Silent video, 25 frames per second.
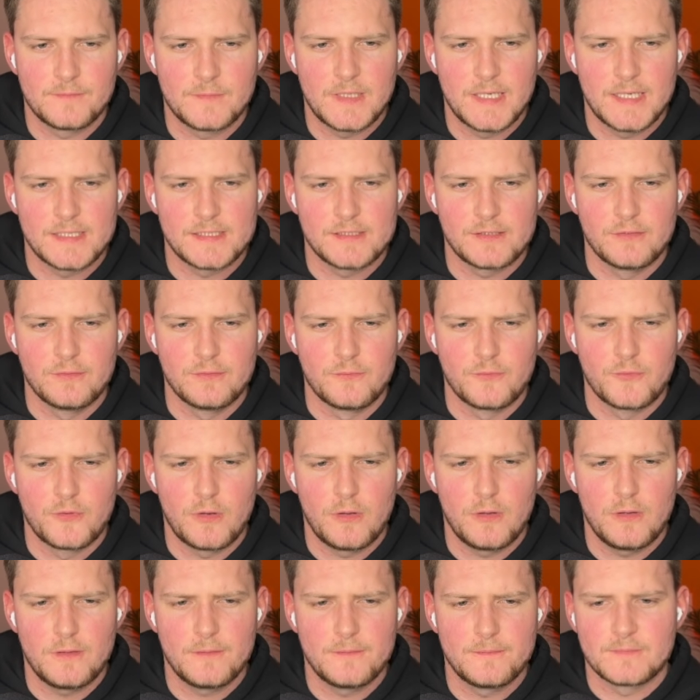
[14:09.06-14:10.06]
Assume
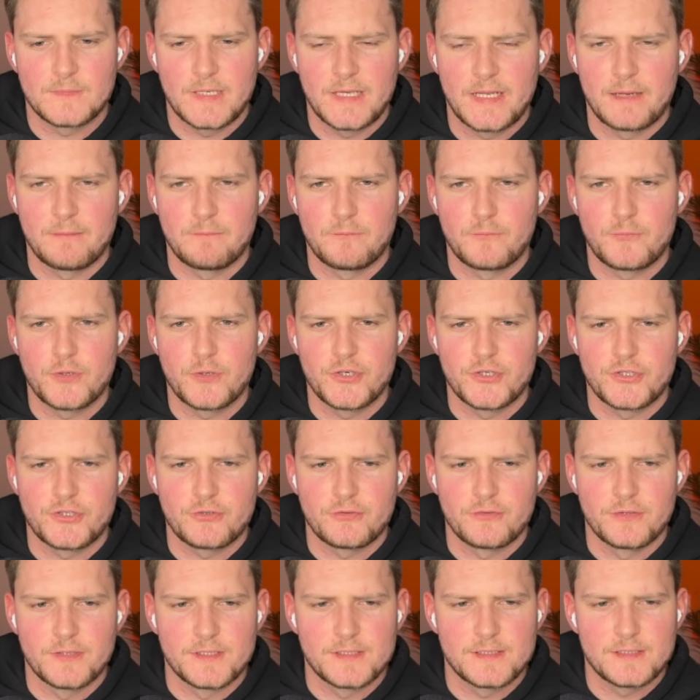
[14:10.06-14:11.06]
role. And I'm pretty
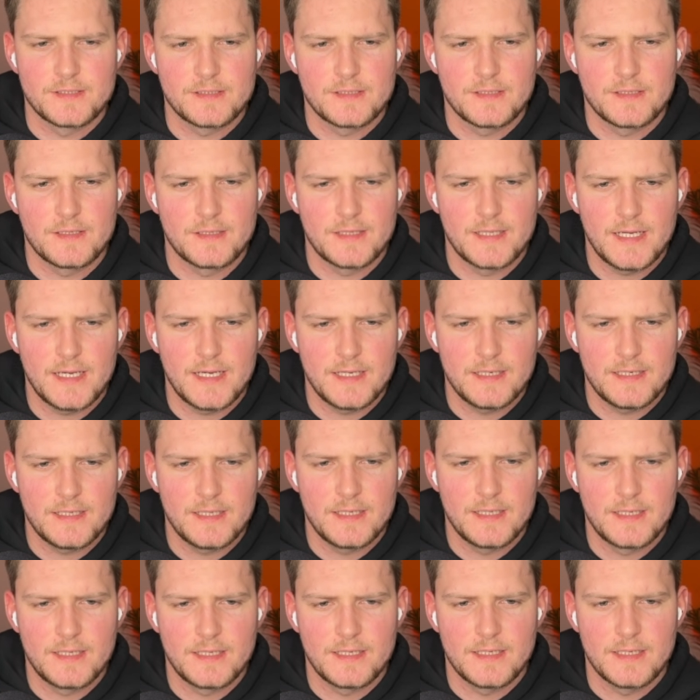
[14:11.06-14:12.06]
sure it's done.
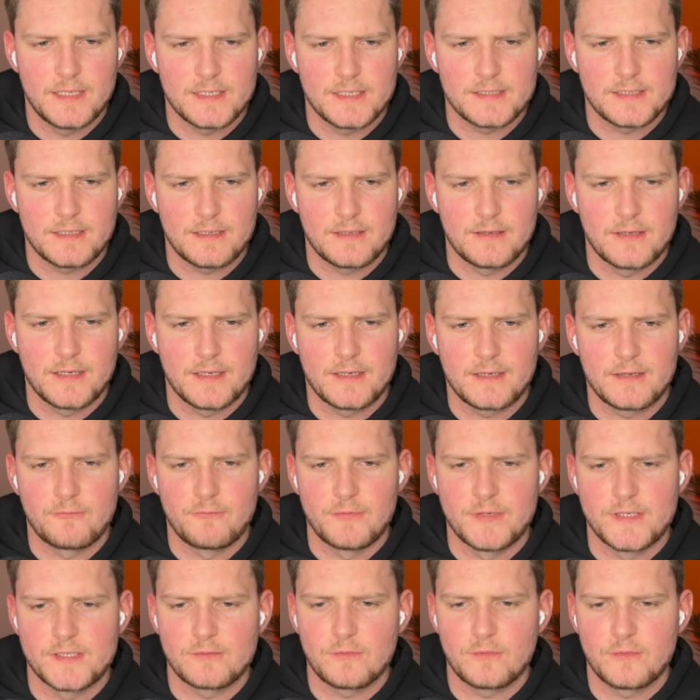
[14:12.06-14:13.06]
Next, click
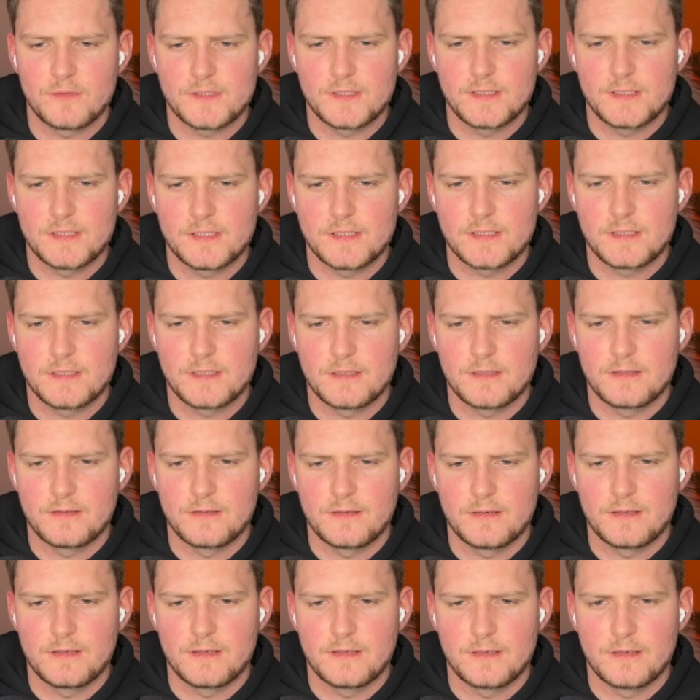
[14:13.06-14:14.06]
resources.
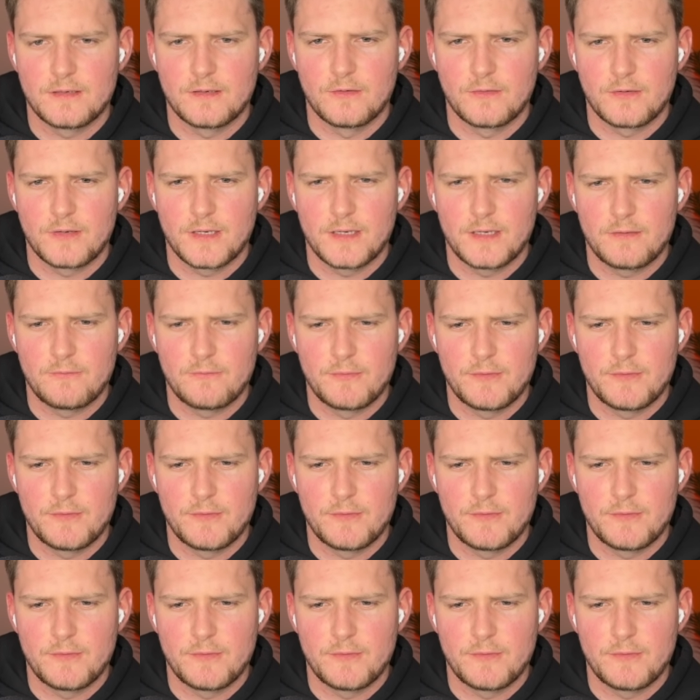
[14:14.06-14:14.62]
Okay.